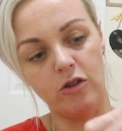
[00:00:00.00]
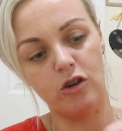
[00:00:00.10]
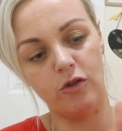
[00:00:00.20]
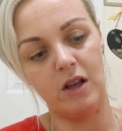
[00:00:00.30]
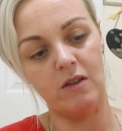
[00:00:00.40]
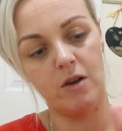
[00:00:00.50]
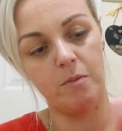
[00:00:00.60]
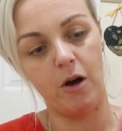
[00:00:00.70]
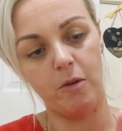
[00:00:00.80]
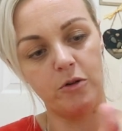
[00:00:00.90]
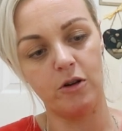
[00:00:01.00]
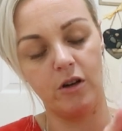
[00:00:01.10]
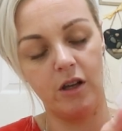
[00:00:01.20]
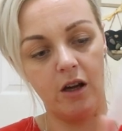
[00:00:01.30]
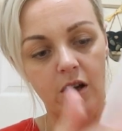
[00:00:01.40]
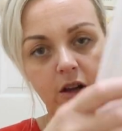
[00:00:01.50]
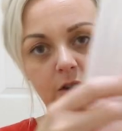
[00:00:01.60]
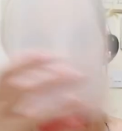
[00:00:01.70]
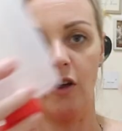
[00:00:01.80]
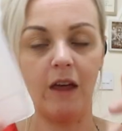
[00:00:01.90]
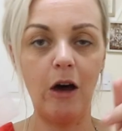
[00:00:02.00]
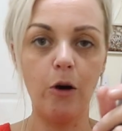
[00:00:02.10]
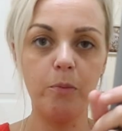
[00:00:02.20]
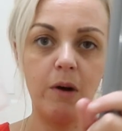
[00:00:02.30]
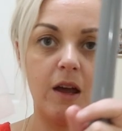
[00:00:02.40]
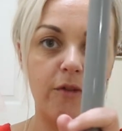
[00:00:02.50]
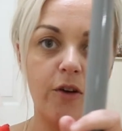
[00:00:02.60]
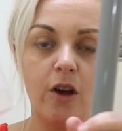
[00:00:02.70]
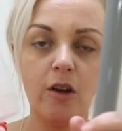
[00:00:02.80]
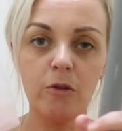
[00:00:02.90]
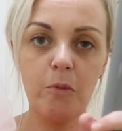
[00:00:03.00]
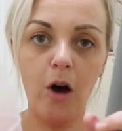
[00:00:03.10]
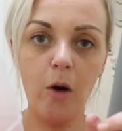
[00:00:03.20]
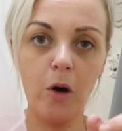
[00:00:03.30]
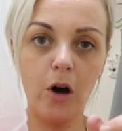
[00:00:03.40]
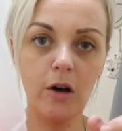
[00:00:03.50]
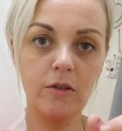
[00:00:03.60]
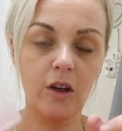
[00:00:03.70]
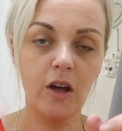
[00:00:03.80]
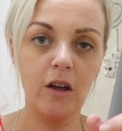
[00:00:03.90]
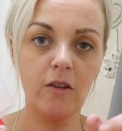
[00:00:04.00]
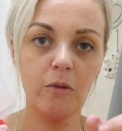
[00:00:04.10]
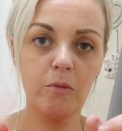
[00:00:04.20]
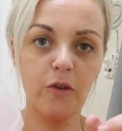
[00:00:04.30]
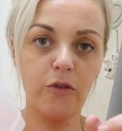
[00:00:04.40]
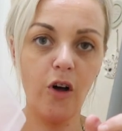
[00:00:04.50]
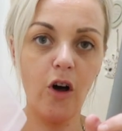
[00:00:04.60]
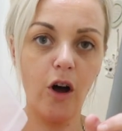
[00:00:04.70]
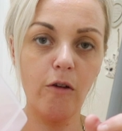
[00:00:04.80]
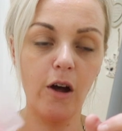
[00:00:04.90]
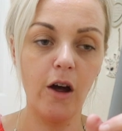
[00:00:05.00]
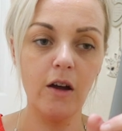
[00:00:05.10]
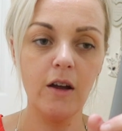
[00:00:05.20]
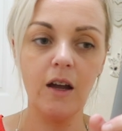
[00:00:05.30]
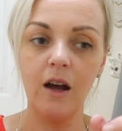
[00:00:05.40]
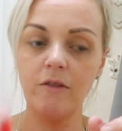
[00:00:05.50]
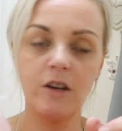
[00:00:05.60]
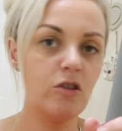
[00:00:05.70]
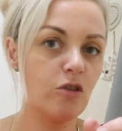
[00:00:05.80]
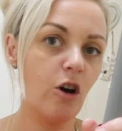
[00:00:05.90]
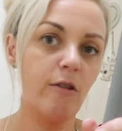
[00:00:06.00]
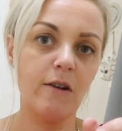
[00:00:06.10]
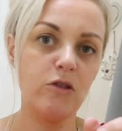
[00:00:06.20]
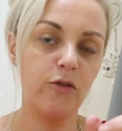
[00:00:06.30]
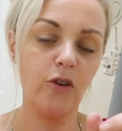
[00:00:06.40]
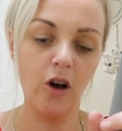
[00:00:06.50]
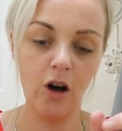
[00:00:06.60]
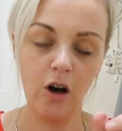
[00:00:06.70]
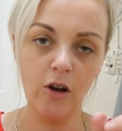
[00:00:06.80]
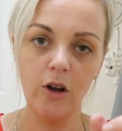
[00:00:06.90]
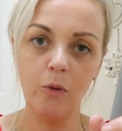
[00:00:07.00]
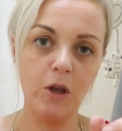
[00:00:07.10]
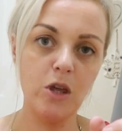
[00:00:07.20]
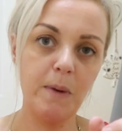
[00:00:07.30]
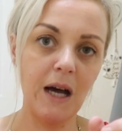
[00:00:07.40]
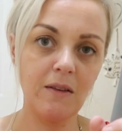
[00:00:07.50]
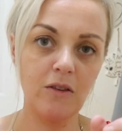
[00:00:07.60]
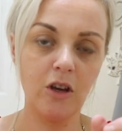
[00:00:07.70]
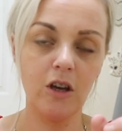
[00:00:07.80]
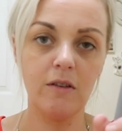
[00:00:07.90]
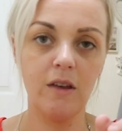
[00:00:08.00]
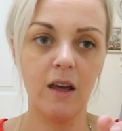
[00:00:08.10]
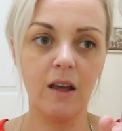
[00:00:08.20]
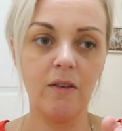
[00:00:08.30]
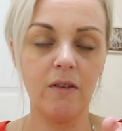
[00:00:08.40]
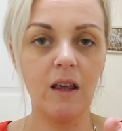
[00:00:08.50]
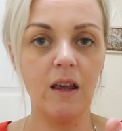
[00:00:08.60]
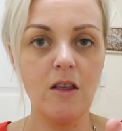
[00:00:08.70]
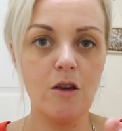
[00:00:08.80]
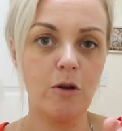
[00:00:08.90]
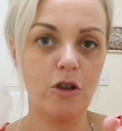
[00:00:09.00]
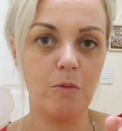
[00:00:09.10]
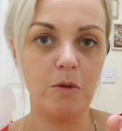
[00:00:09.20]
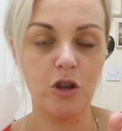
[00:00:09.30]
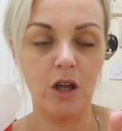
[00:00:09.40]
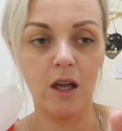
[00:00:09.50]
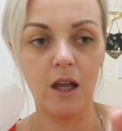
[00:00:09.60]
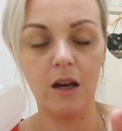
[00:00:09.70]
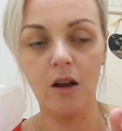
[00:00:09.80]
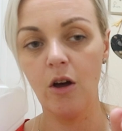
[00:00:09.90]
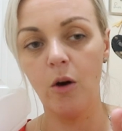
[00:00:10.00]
you shove it into the bottom, don't you? Fill that up with some hot water, some Zaflora, and then just go around your floor. When your pad's dirty, stick it in your washing machine,